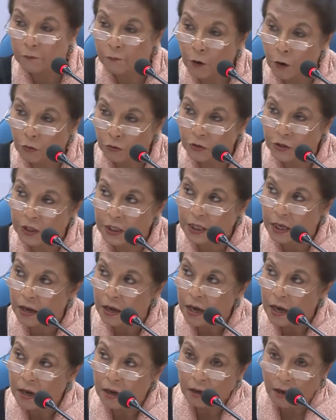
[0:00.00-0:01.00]
votes
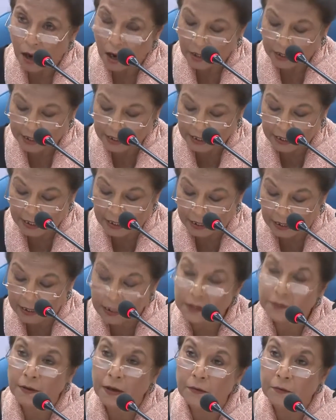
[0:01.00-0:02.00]
cast in
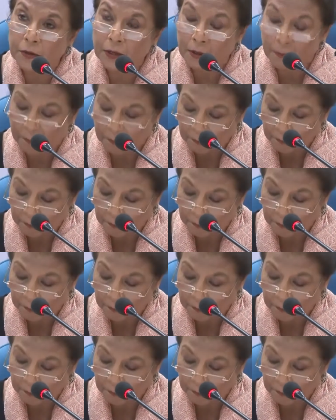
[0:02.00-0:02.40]
its favor.